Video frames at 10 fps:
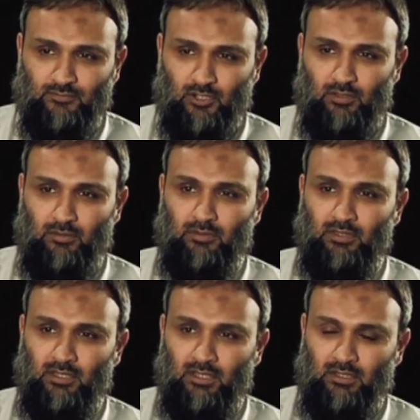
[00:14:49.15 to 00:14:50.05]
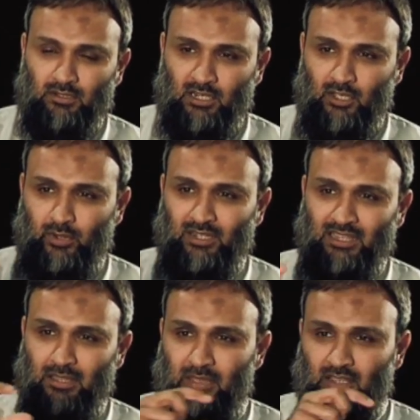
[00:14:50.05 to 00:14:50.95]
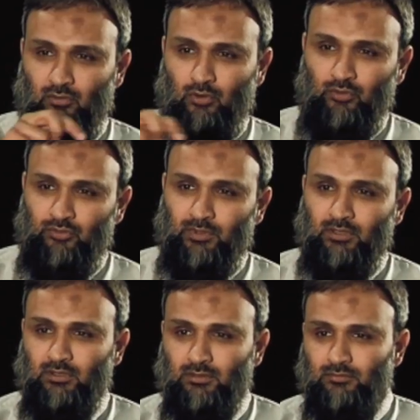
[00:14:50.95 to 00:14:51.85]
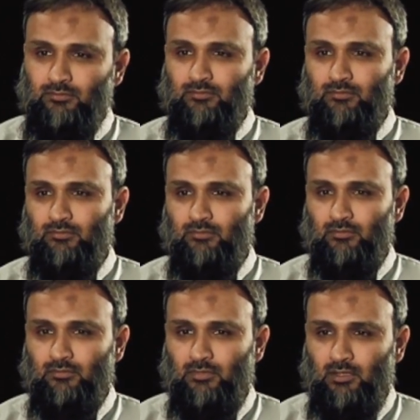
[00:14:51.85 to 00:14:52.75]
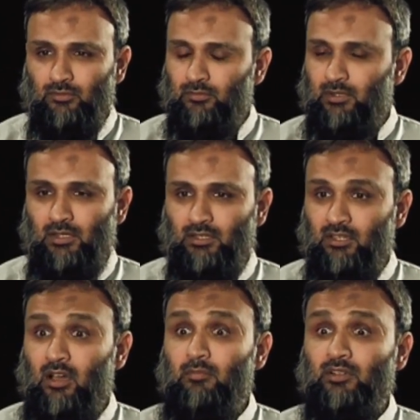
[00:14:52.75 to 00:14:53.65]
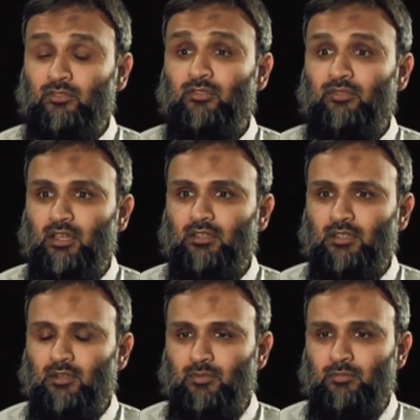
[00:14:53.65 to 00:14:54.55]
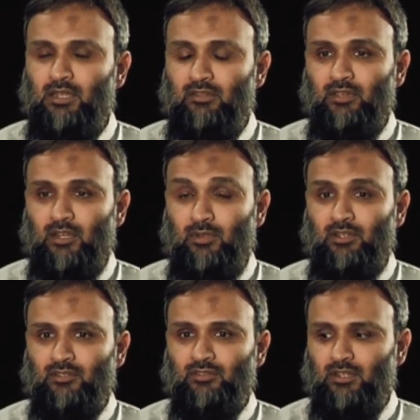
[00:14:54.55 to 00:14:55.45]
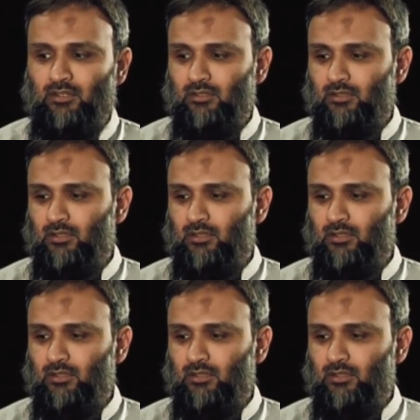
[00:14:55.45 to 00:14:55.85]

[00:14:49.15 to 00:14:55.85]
You know the liquid that they make the roads with. A'udhu billah. Garments of that. Can we believe? Can we understand?